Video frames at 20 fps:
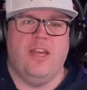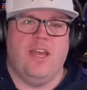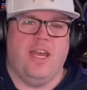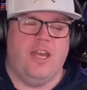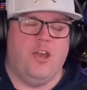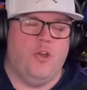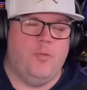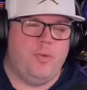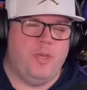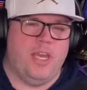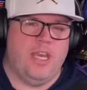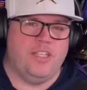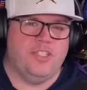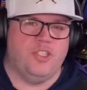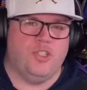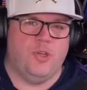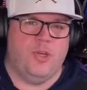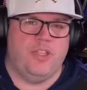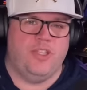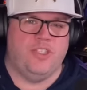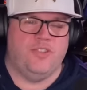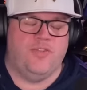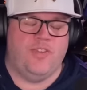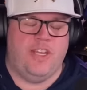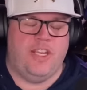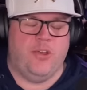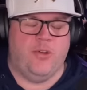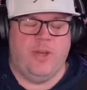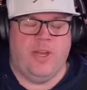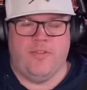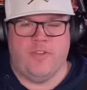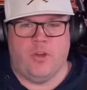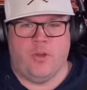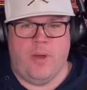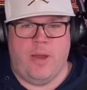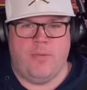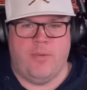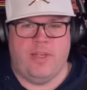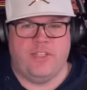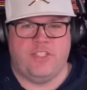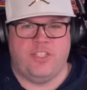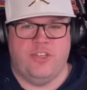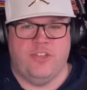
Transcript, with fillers: I hope you guys enjoyed this video and have a great rest